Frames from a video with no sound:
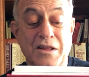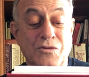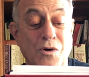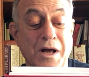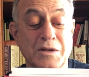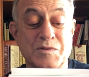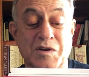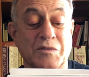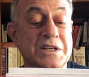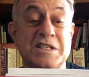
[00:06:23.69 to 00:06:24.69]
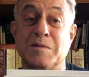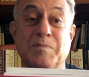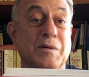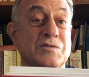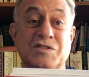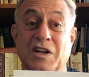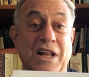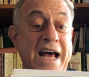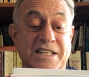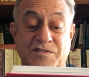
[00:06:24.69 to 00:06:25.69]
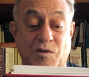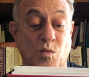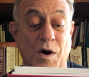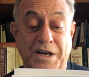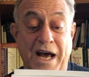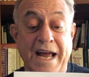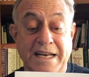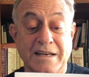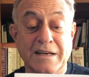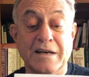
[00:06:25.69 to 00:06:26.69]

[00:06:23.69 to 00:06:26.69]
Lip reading: The oil was only supposed to last for one night,